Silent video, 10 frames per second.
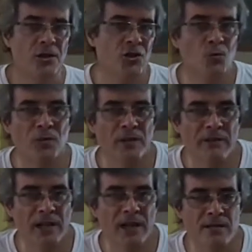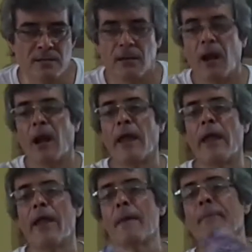you will never guess,
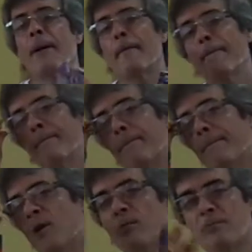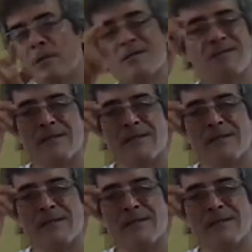yep, no, it's